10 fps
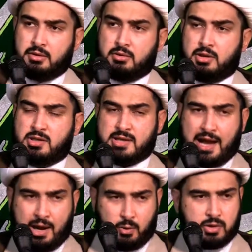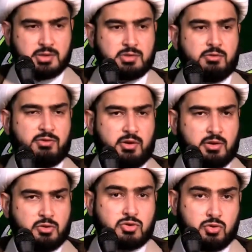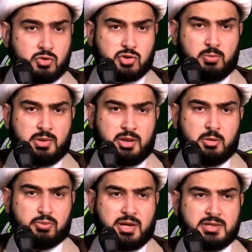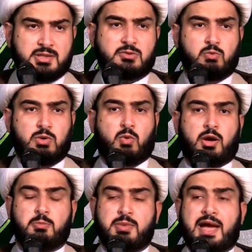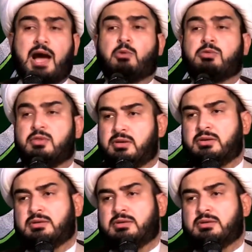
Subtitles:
This hour is referring to social media presence. We want to be out there